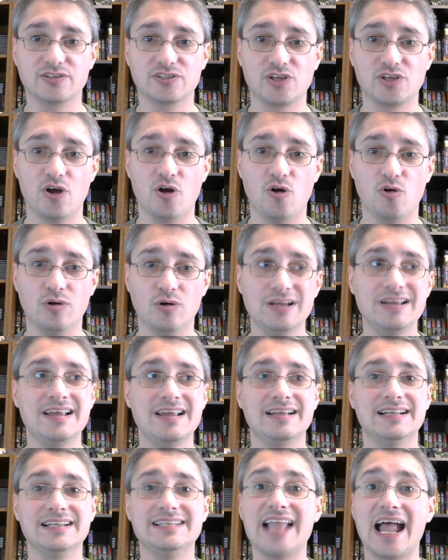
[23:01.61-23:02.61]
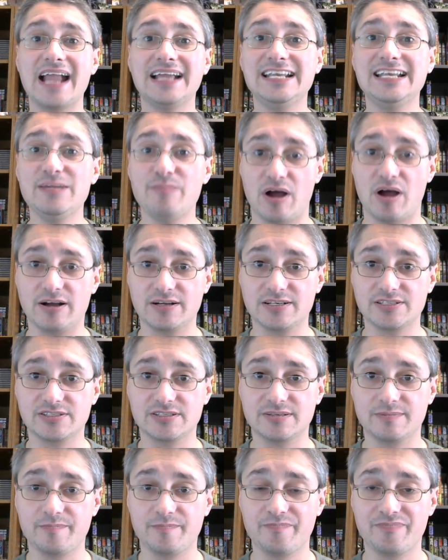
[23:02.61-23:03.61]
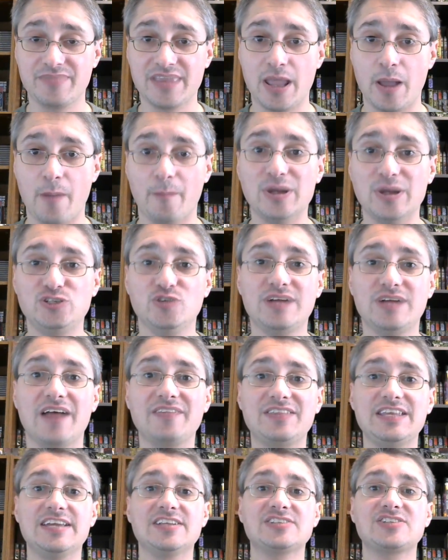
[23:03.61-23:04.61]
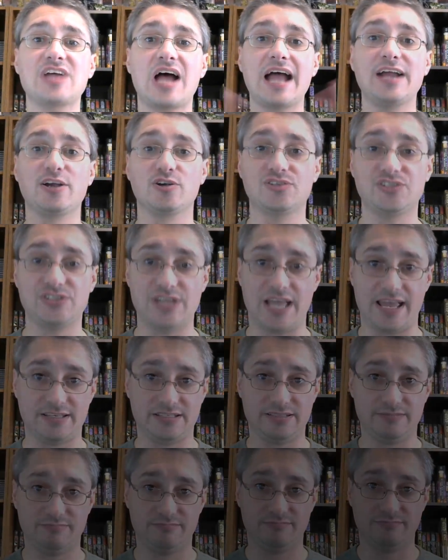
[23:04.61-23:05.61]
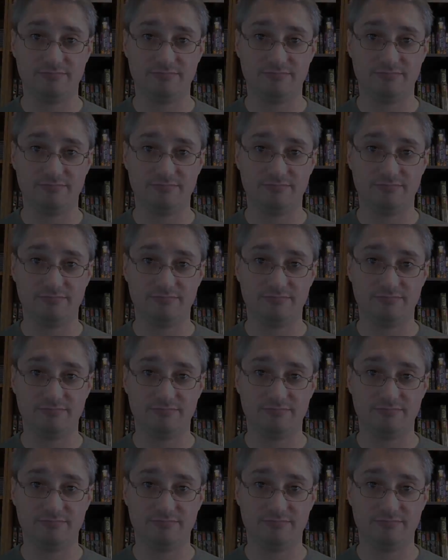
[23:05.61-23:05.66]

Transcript: So, $90, but you got the entire set.